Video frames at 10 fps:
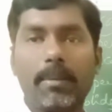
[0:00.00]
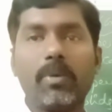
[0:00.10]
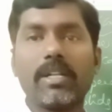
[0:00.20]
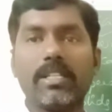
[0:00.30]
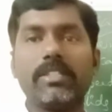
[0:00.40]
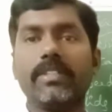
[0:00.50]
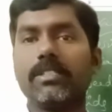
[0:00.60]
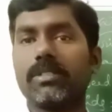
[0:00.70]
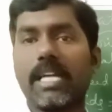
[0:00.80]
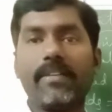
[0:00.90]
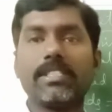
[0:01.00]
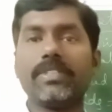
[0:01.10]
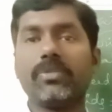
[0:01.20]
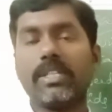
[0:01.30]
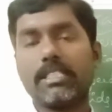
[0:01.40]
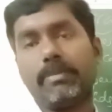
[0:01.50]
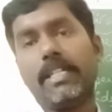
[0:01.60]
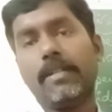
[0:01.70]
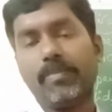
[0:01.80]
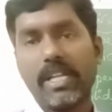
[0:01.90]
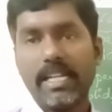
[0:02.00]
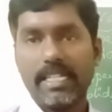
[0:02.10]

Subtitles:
I mean, it travels with one speed.